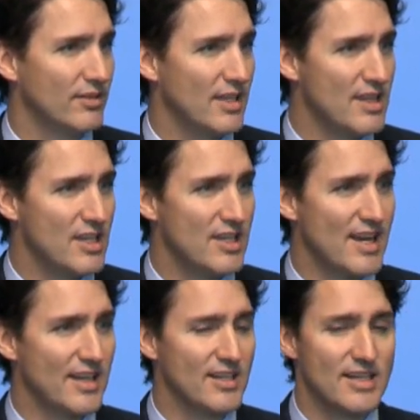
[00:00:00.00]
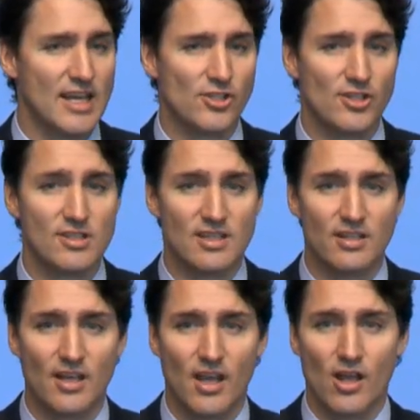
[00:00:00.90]
in the United Nations
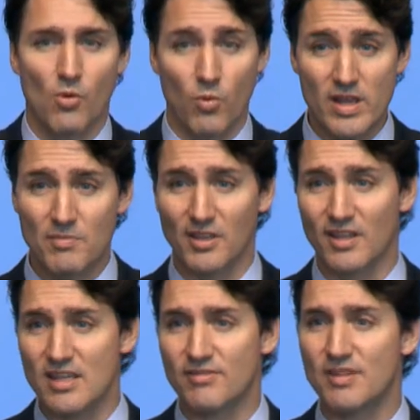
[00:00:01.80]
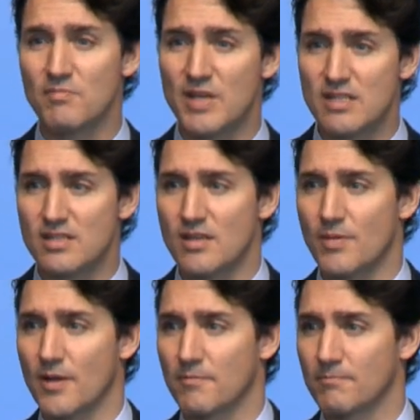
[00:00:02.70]
and we believe in peacekeeping.